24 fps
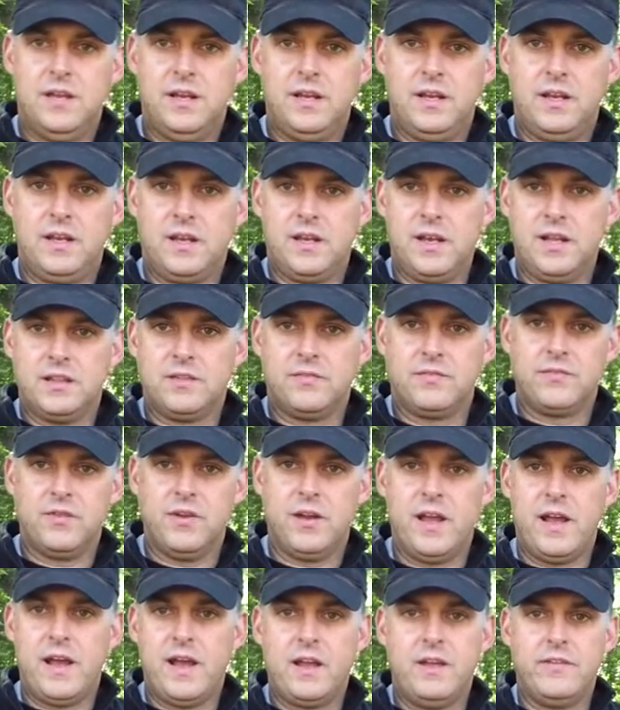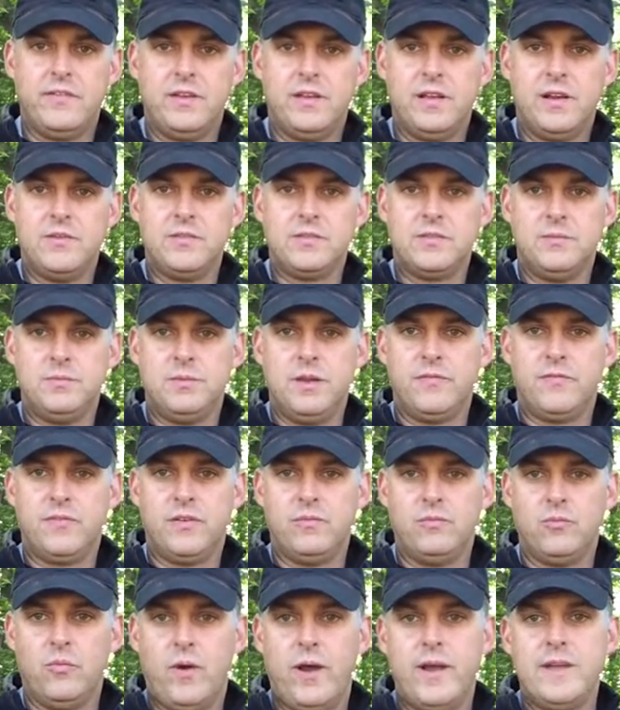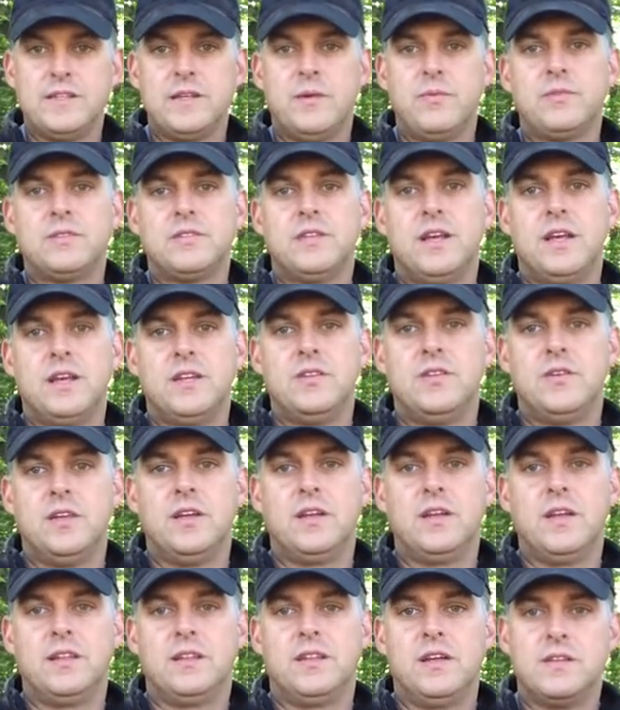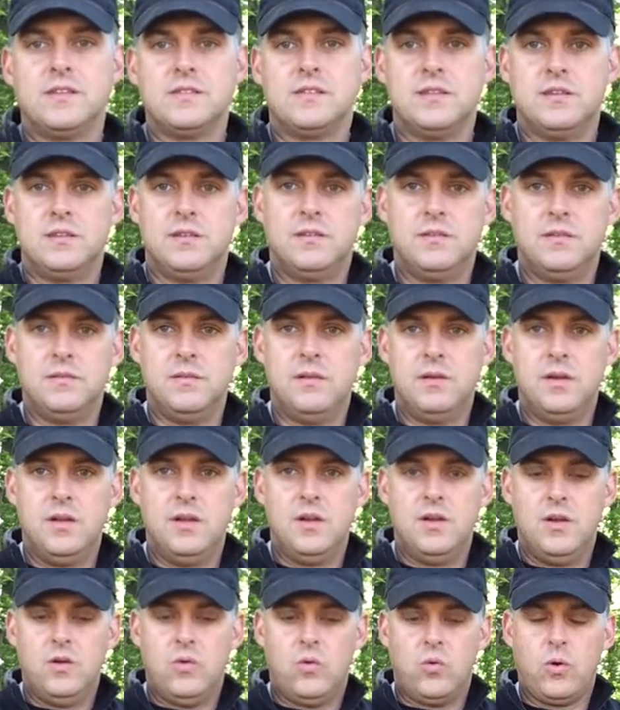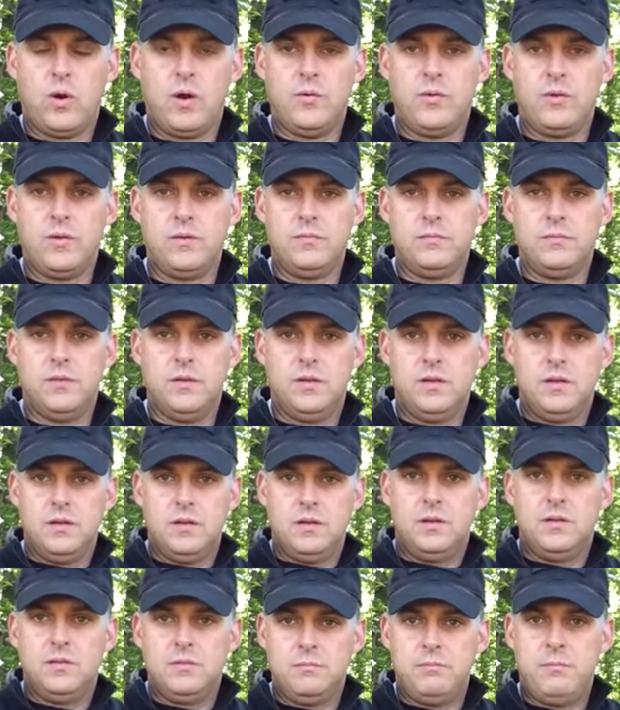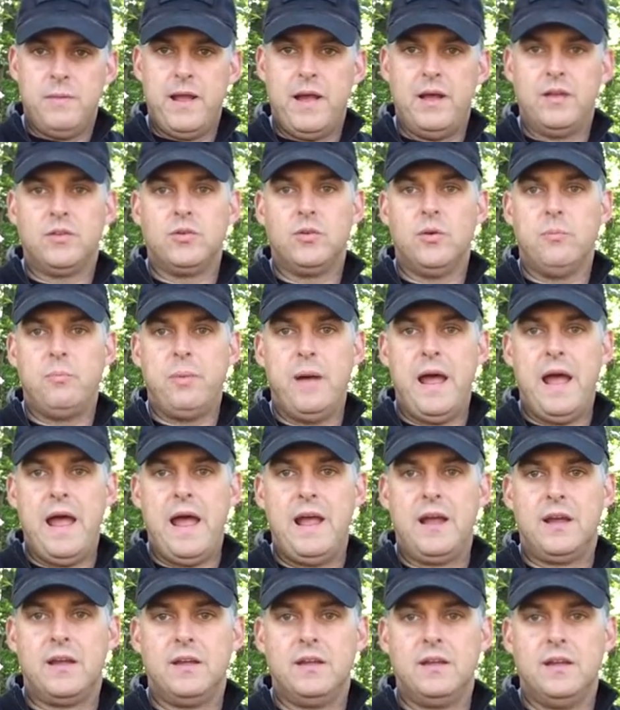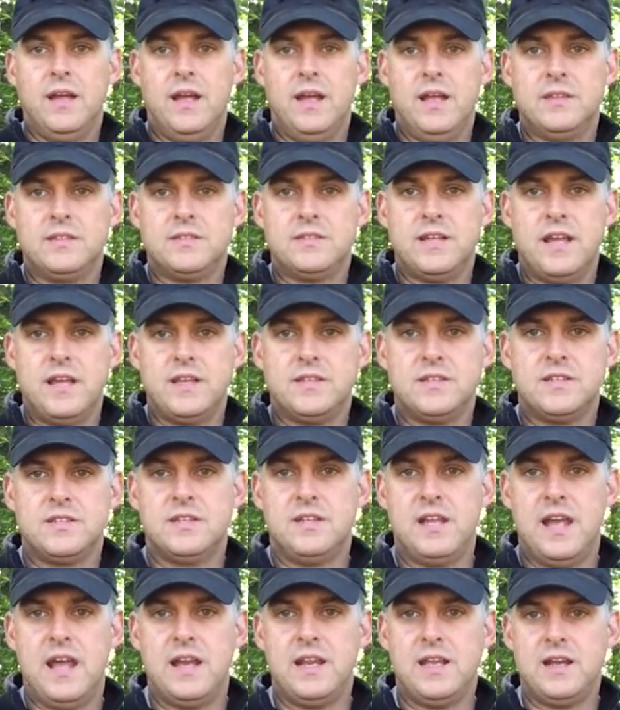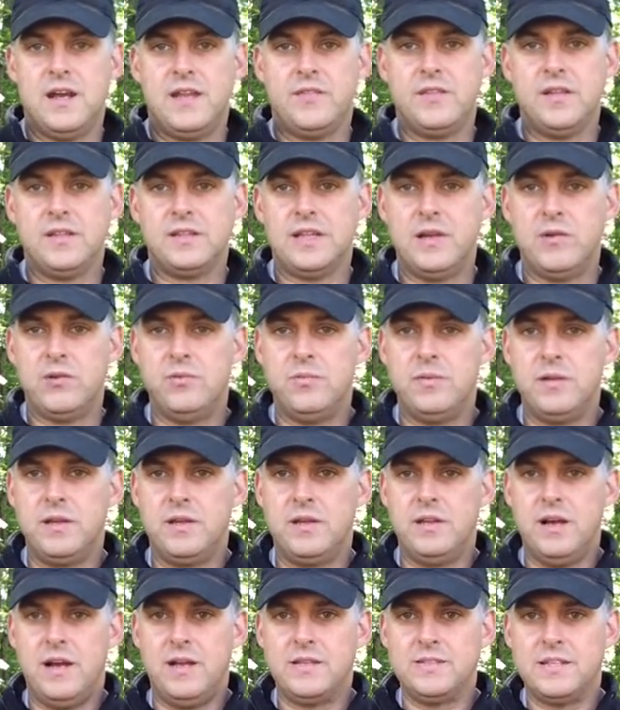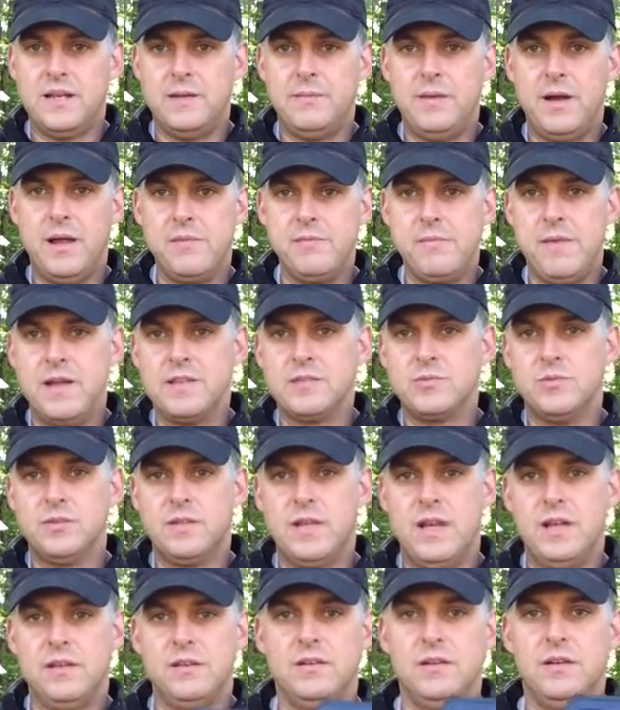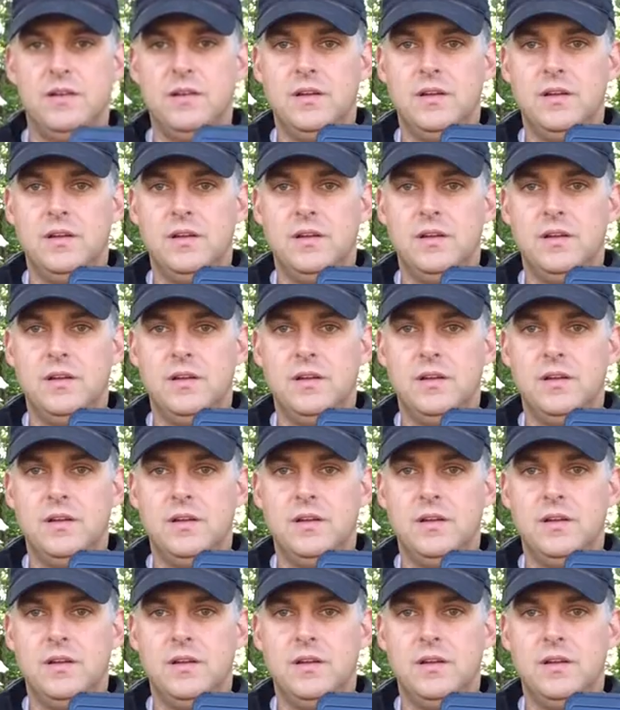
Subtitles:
and then cut the front out of it. There's some different ways I was thinking you could get this and where it would mount to a pack and stay steady. I think that would be nice. I might mess with that